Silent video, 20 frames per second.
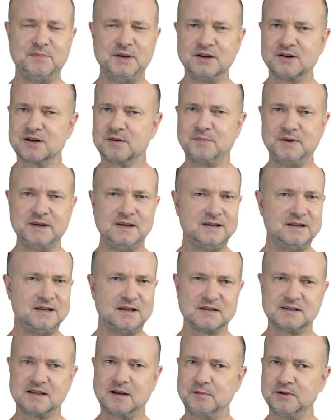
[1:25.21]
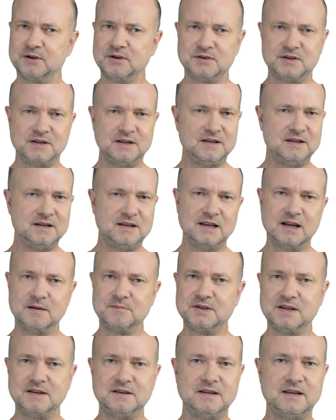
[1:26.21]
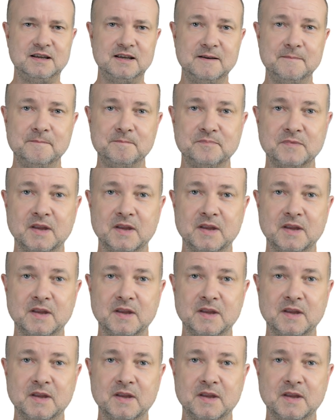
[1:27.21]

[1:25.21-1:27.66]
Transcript: PRP, ESWT, EMTT?